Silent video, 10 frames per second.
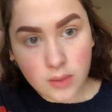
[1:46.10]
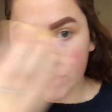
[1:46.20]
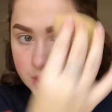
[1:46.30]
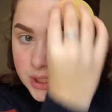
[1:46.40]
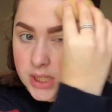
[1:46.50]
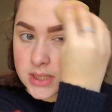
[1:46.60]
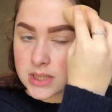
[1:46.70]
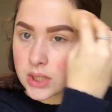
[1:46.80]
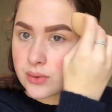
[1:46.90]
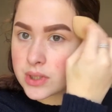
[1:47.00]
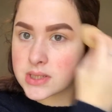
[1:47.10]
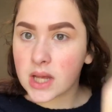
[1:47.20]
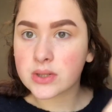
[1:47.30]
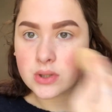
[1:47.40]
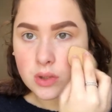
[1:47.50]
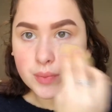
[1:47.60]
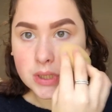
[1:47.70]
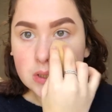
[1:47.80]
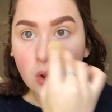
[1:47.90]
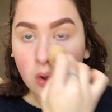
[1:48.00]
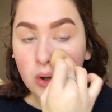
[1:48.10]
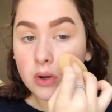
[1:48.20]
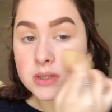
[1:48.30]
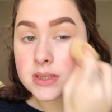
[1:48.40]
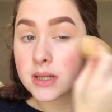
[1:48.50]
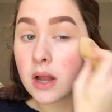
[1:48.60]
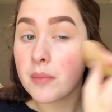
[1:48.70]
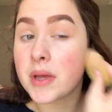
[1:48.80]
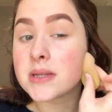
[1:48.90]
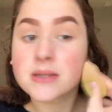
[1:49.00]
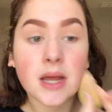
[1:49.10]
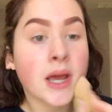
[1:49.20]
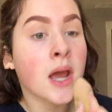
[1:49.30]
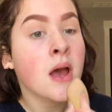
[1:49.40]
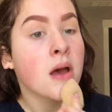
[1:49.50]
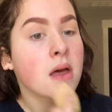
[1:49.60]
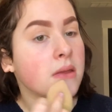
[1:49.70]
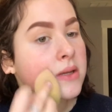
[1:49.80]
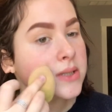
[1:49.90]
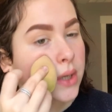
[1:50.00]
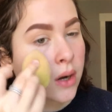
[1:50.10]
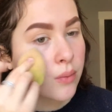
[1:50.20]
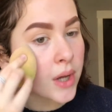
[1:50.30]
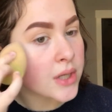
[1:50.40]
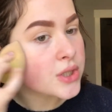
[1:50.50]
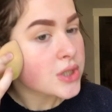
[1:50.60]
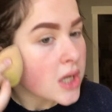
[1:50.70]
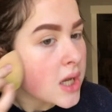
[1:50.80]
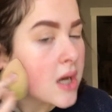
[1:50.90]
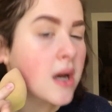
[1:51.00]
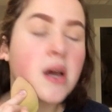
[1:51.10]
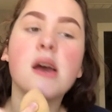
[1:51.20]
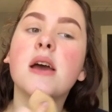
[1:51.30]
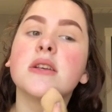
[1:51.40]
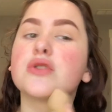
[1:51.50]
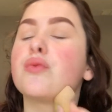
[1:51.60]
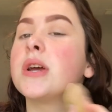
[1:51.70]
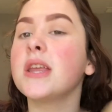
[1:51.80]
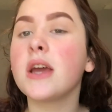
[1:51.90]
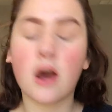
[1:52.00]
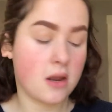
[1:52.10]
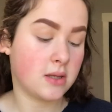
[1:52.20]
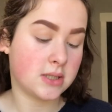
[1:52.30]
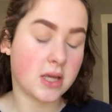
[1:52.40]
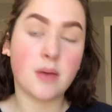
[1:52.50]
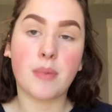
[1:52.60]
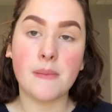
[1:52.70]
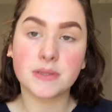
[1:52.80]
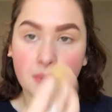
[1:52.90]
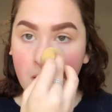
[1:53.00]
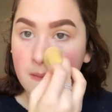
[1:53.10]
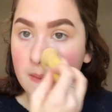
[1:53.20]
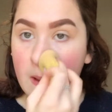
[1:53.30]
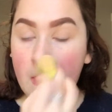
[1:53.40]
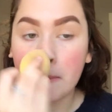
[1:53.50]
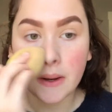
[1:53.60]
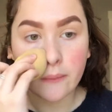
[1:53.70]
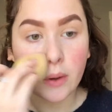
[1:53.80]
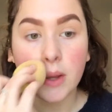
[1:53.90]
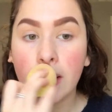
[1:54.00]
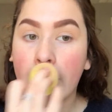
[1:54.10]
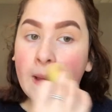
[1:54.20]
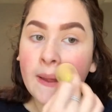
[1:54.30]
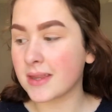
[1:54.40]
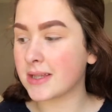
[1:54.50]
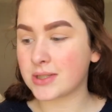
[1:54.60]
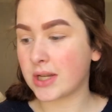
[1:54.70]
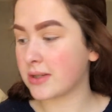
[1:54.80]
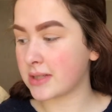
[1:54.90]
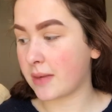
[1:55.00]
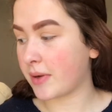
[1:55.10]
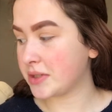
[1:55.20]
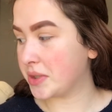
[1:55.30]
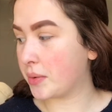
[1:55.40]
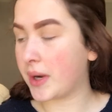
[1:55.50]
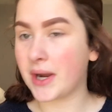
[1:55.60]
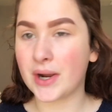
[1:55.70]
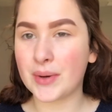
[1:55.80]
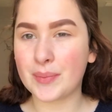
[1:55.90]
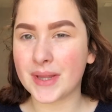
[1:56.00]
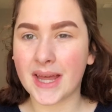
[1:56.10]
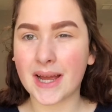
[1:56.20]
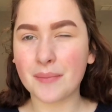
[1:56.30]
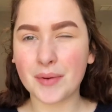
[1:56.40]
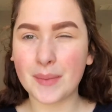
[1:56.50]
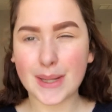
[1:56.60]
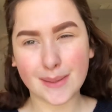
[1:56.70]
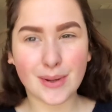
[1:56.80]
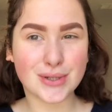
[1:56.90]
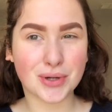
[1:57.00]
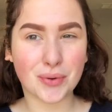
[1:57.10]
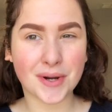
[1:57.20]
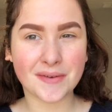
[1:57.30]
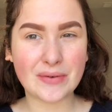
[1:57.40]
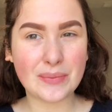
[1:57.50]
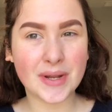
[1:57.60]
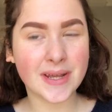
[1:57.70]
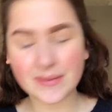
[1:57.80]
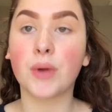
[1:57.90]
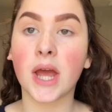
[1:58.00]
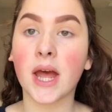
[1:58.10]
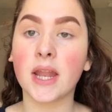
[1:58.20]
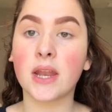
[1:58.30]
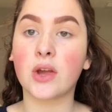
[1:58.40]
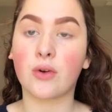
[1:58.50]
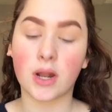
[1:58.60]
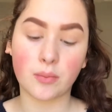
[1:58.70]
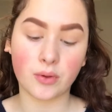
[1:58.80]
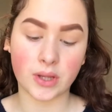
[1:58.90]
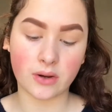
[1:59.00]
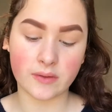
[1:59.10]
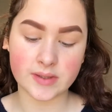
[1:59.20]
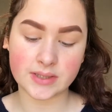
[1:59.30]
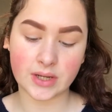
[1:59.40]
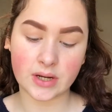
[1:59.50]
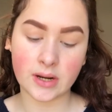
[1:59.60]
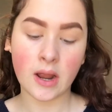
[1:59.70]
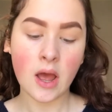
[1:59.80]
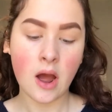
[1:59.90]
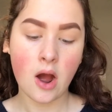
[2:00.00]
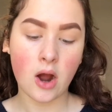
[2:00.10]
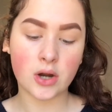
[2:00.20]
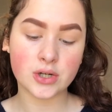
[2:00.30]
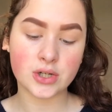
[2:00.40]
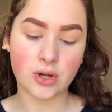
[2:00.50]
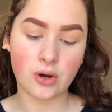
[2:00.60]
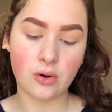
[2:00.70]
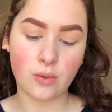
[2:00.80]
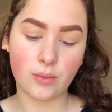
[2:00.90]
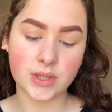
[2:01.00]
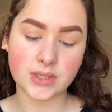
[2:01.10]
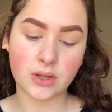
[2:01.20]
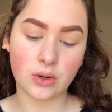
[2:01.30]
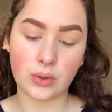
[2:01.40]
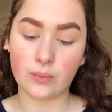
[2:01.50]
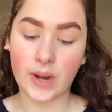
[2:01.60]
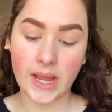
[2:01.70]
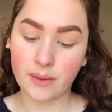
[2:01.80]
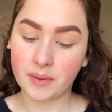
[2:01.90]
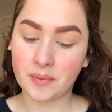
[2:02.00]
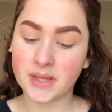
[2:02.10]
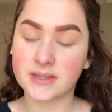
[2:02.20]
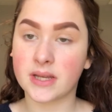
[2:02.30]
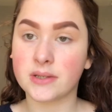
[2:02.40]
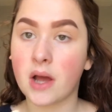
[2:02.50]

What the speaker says: which is the unisex group, which is all girls, did not make state this year, which is really, honestly, like, bums me out a lot. I'm not even gonna lie. This channel is not about show choir, but like, I'm gonna make it about show choir for a minute. We had an incredible year this year. Our show was great. We placed like